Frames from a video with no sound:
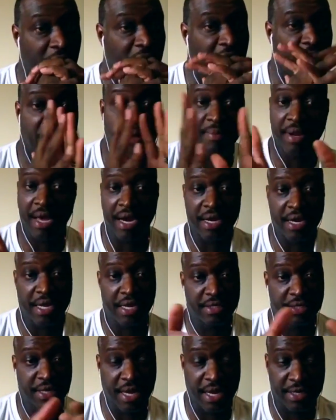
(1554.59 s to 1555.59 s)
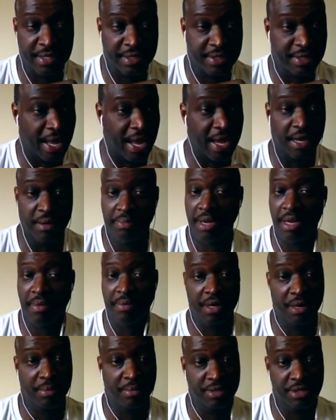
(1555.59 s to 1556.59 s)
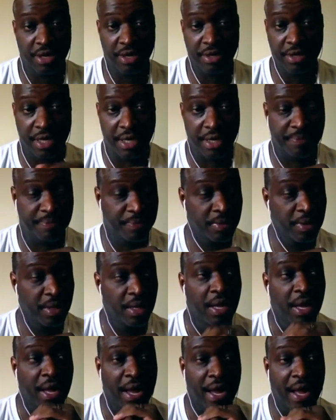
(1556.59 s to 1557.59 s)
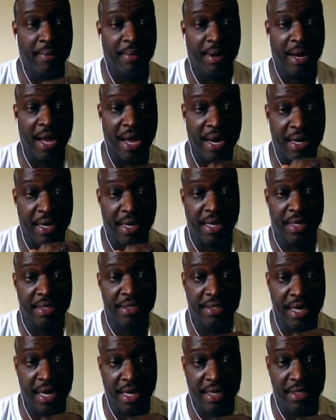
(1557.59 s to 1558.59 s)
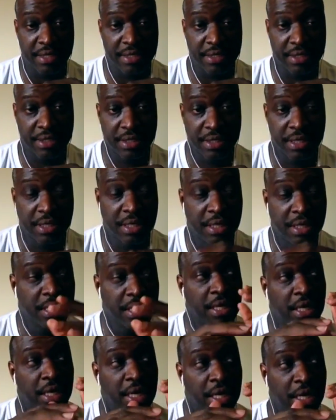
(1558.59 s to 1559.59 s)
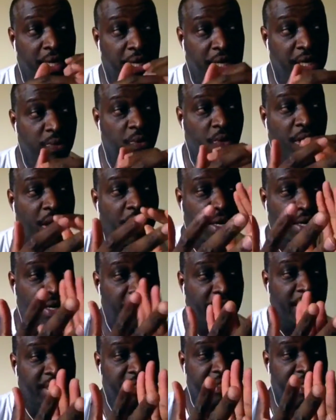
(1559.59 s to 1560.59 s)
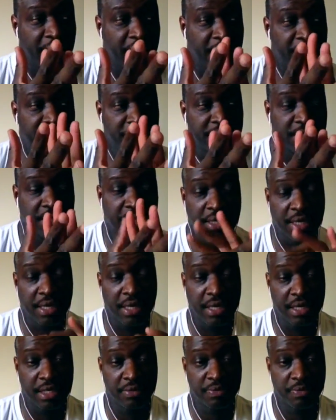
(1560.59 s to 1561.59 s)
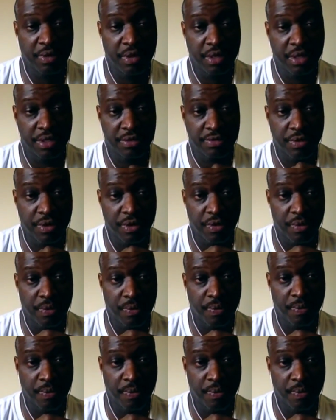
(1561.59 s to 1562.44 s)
I'm not a data scientist. I can play with numbers all day. I'm not a data scientist. He wanted a data scientist in this role.